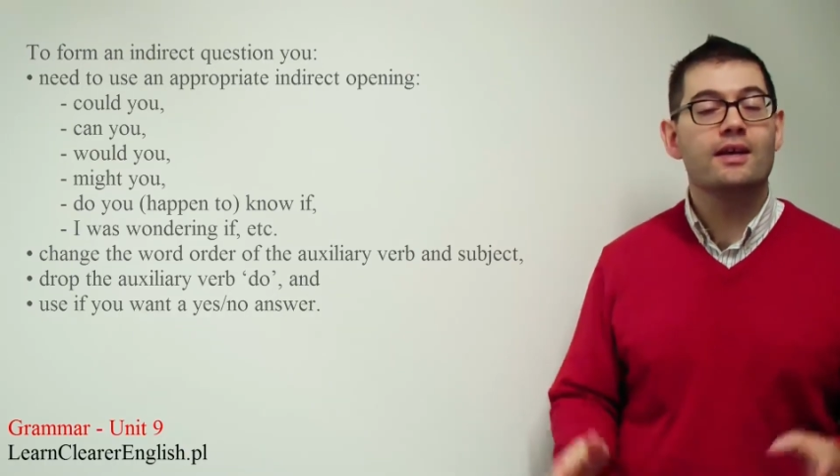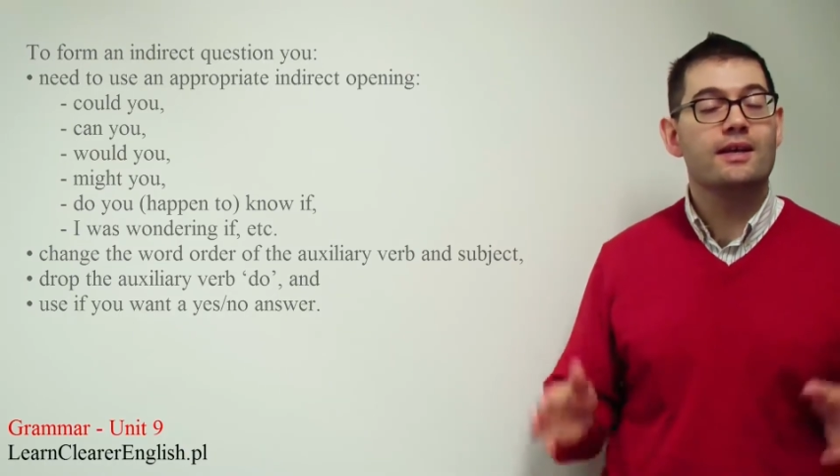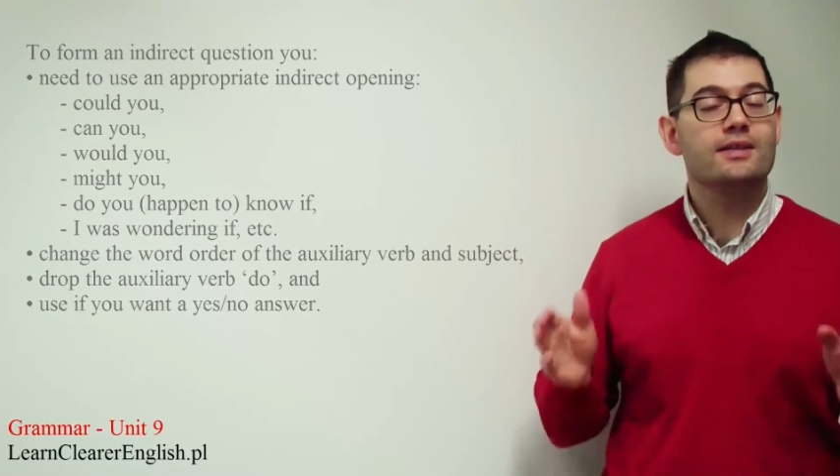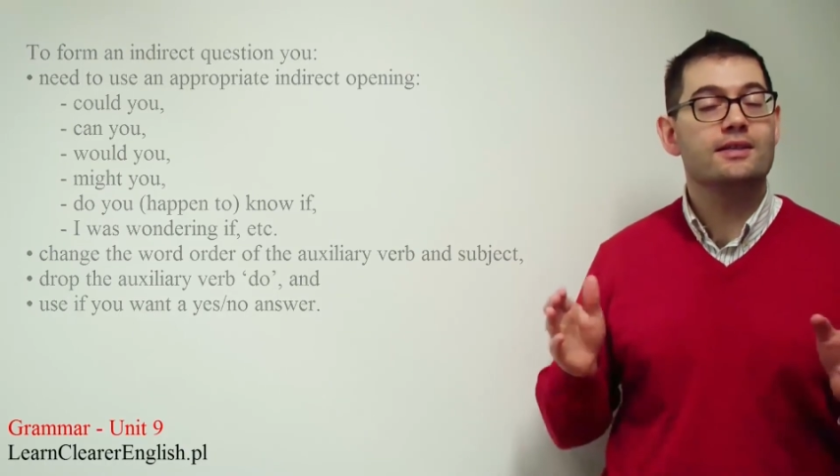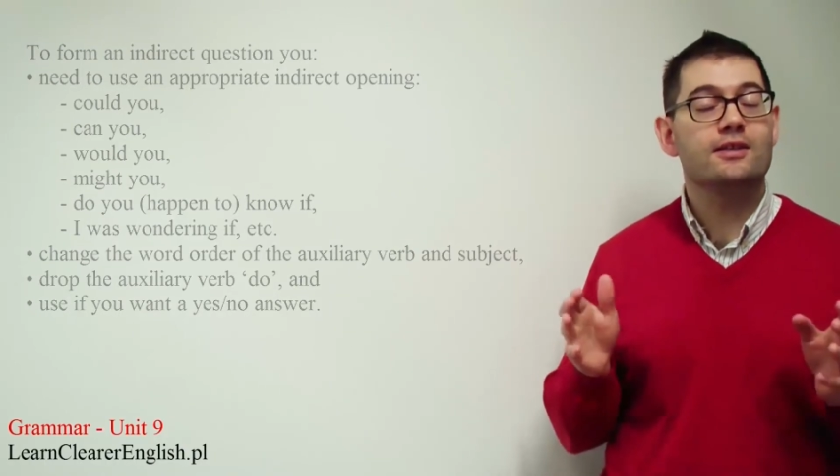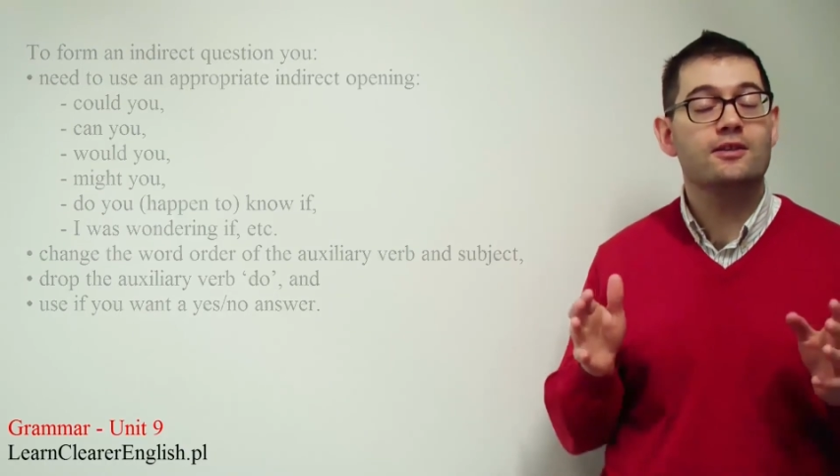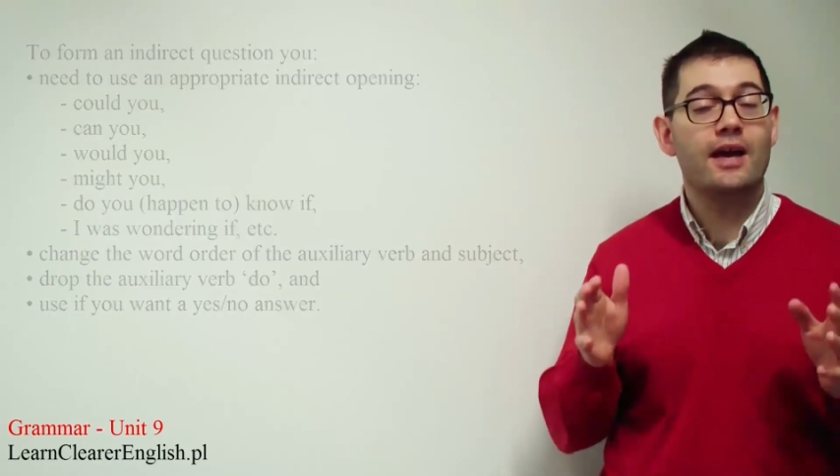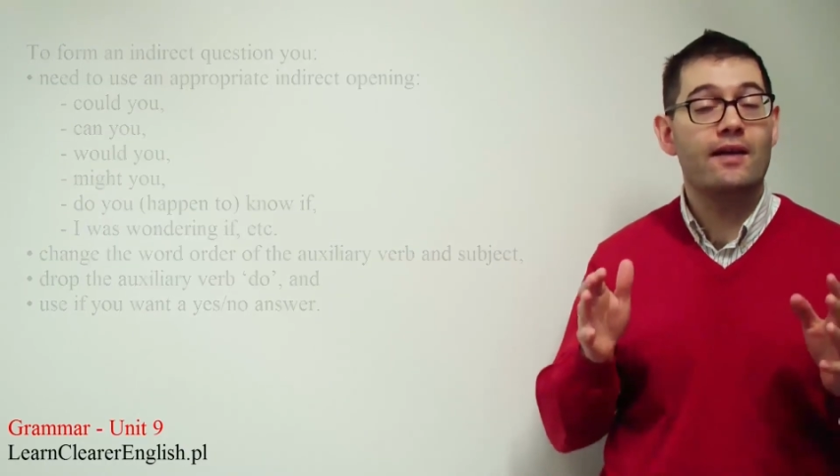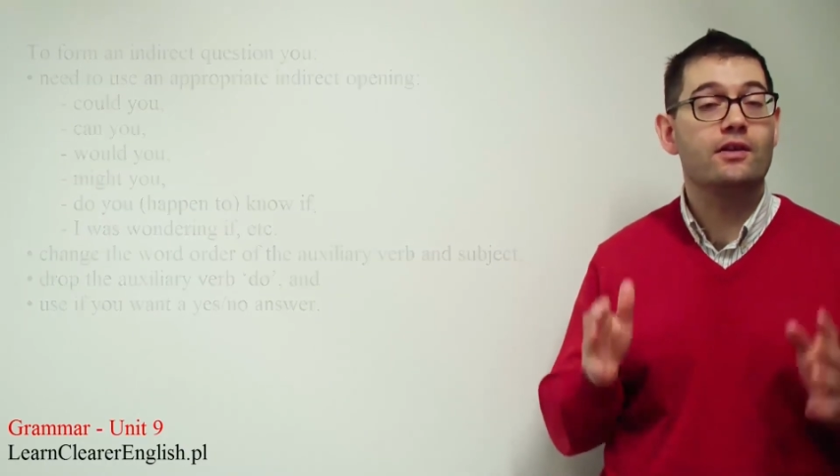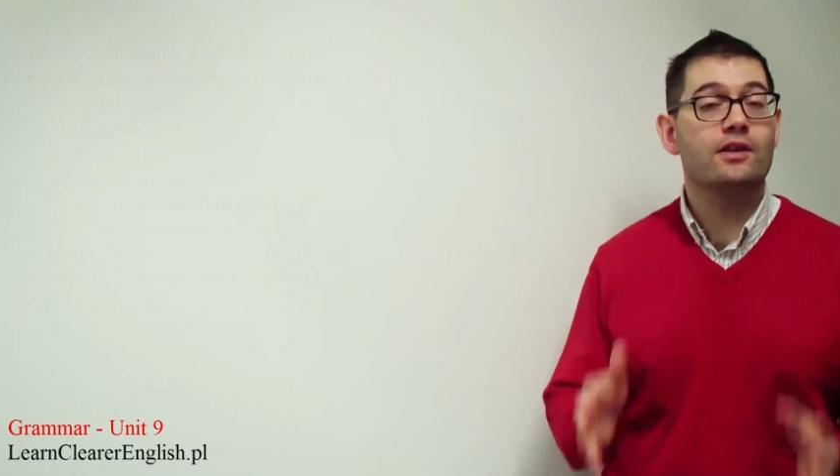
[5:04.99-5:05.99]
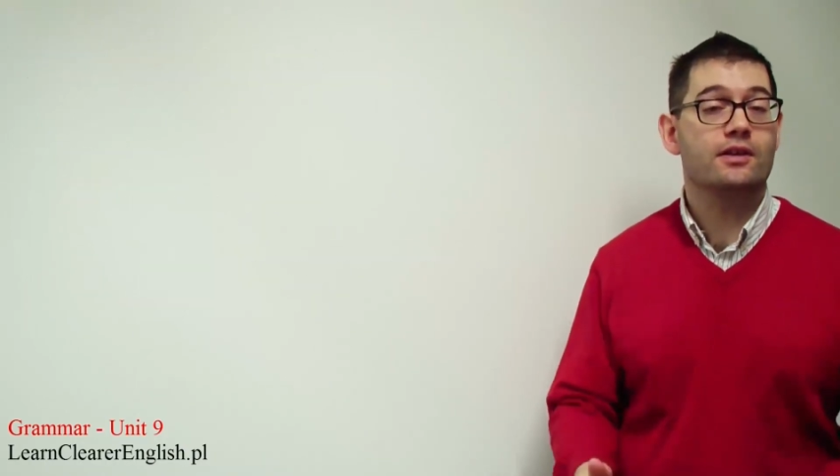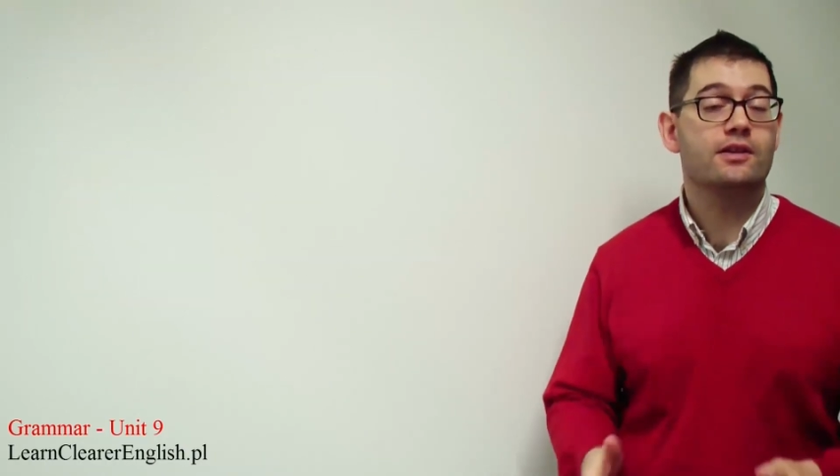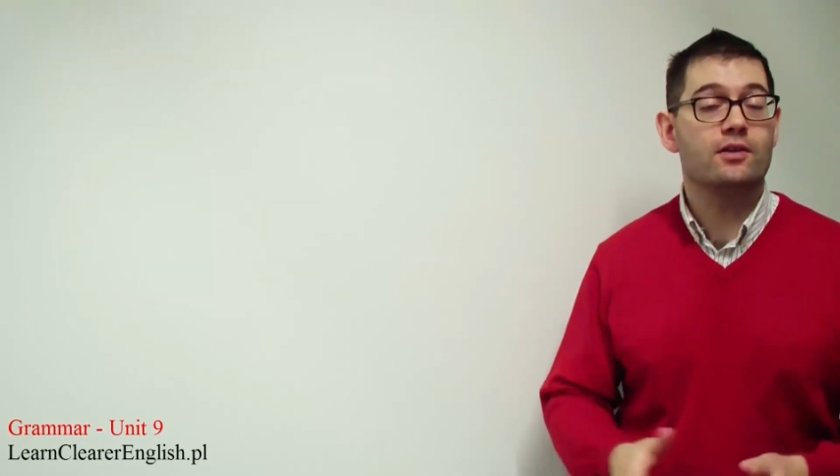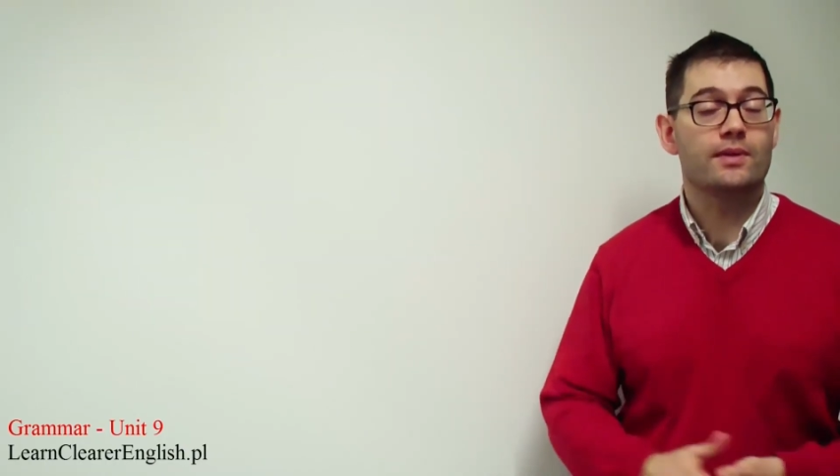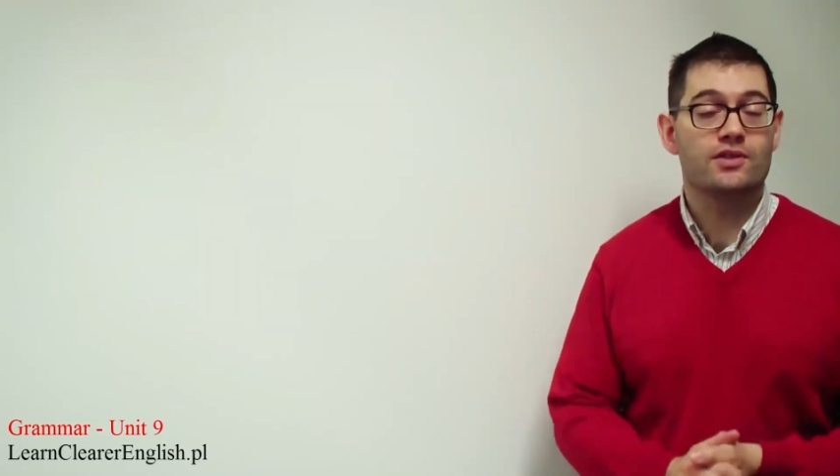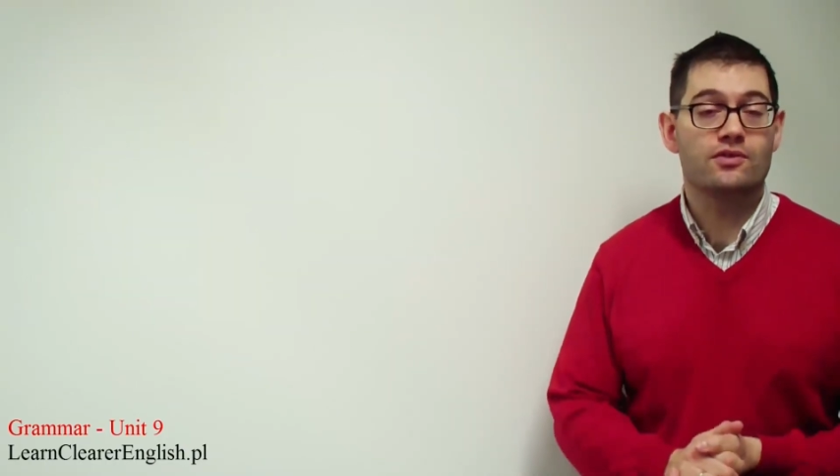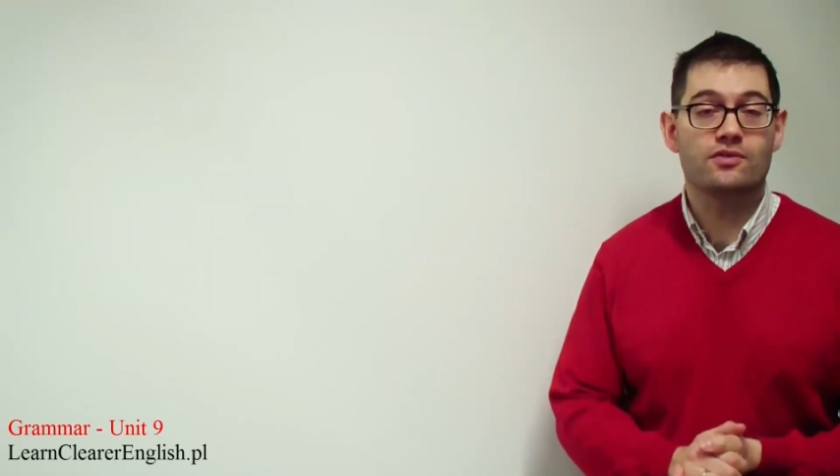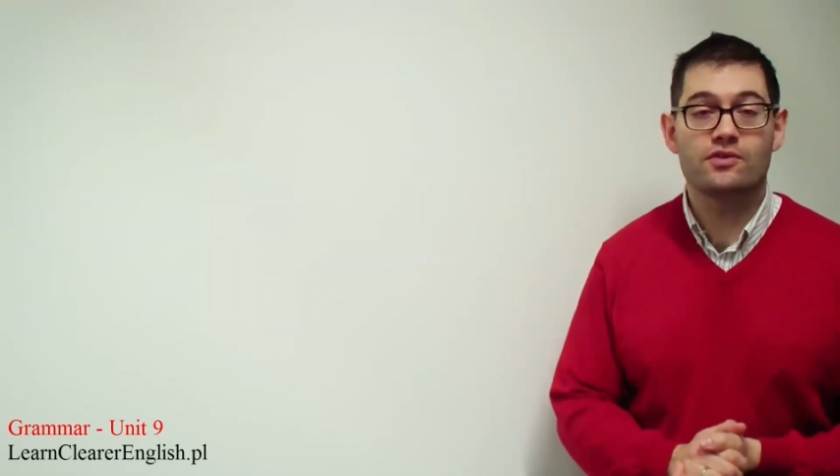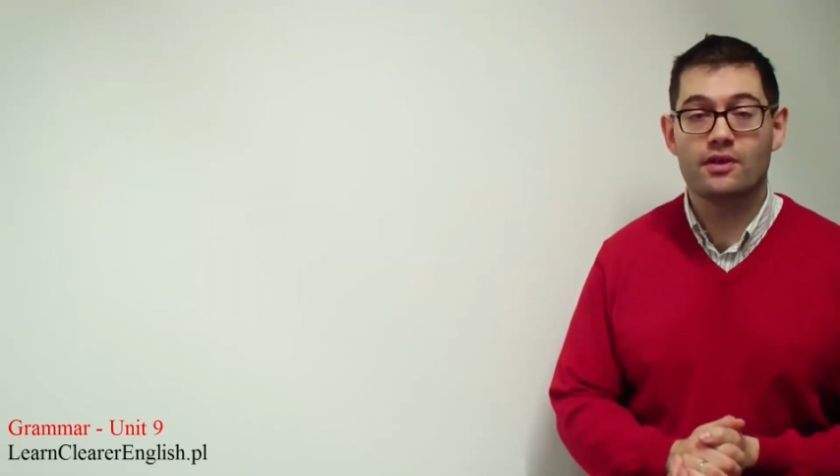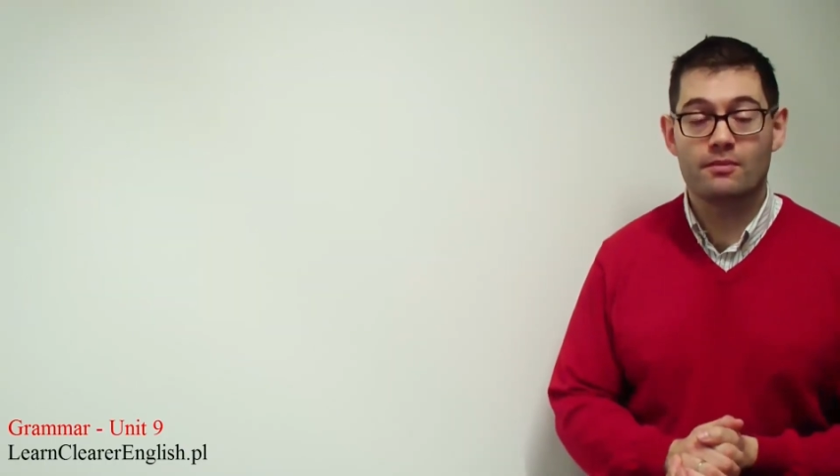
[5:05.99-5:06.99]
is to have a look at the
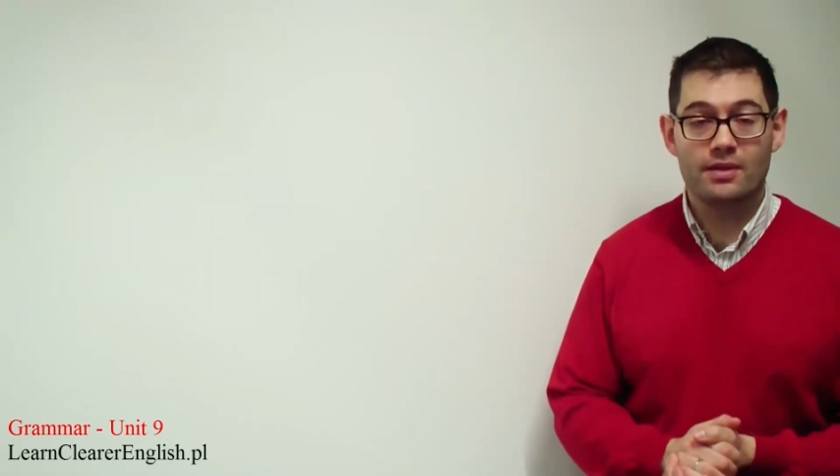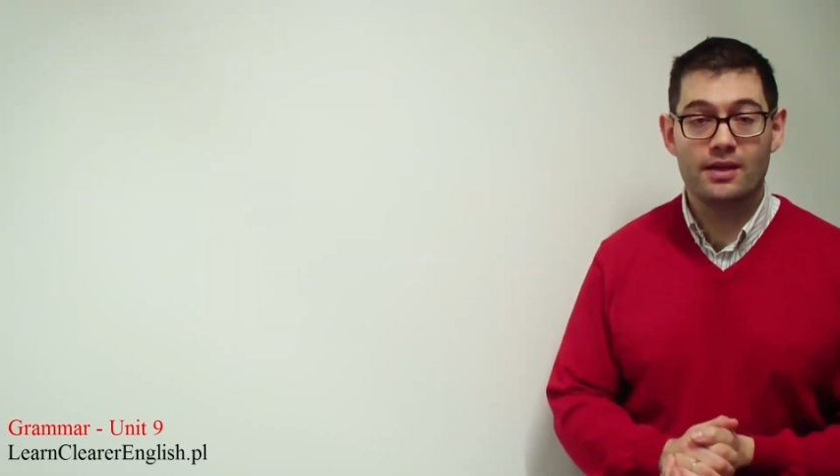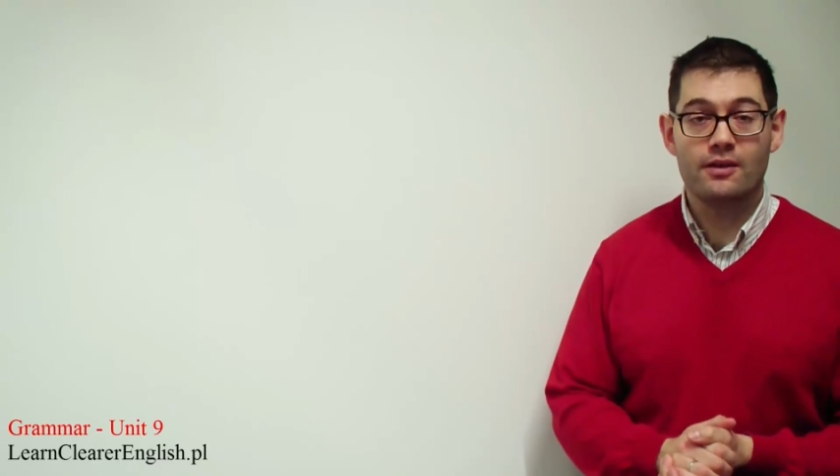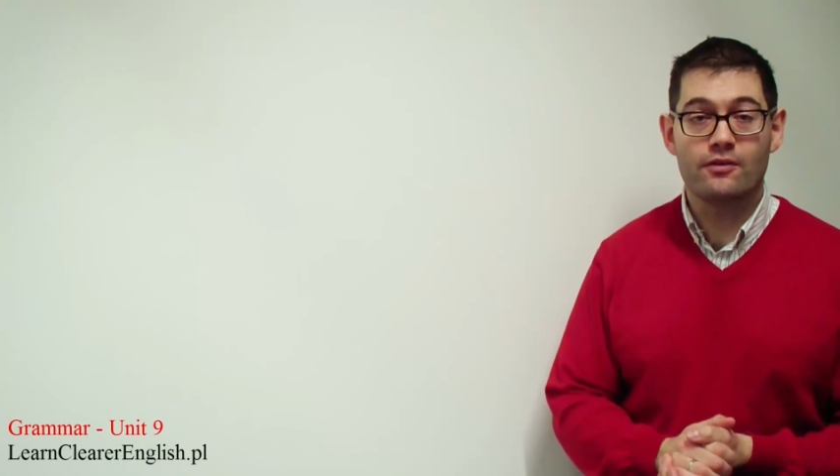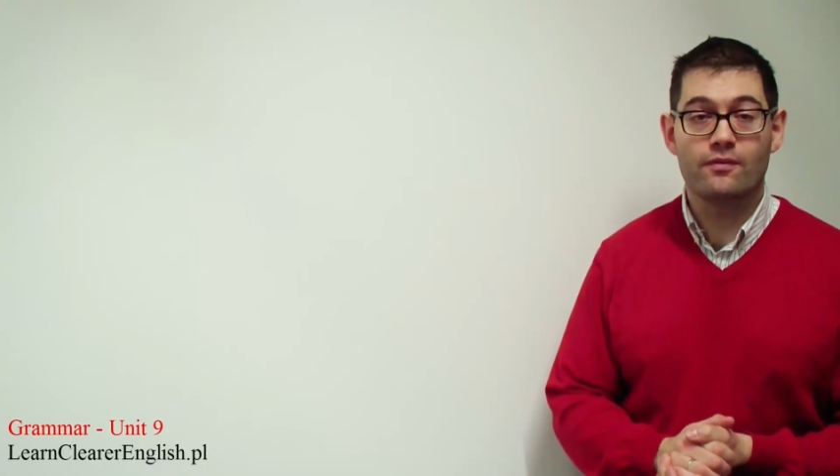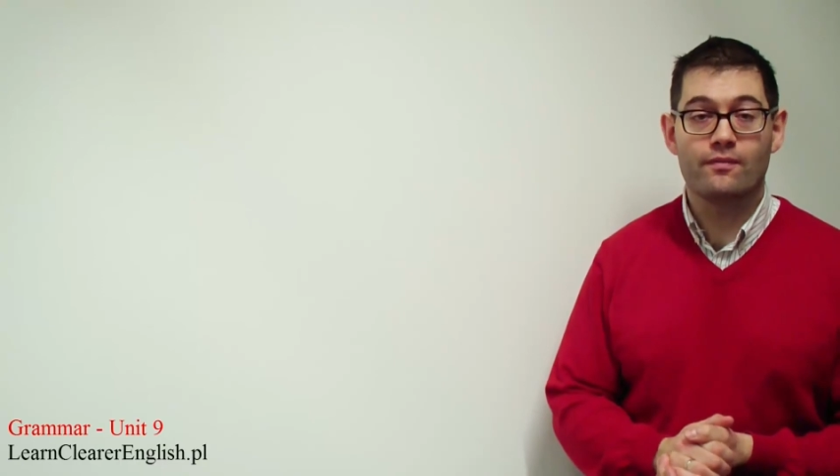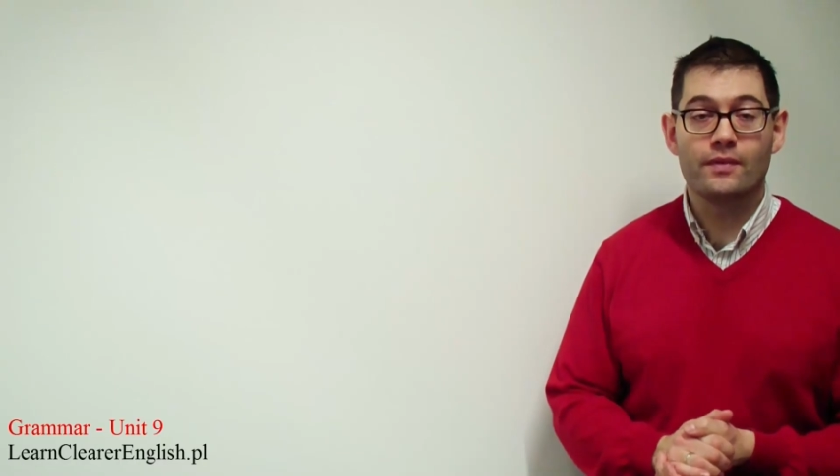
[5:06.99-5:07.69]
questions below.